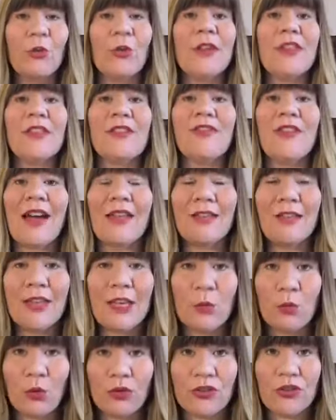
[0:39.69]
with the fact that
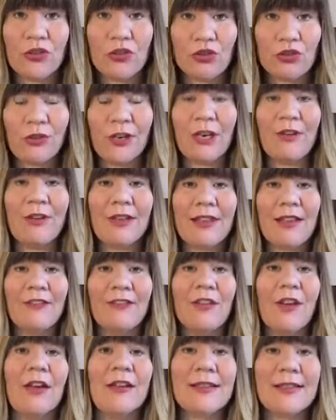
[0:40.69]
it wasn't triggering that
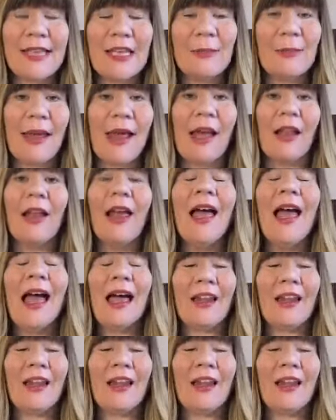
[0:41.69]
first email,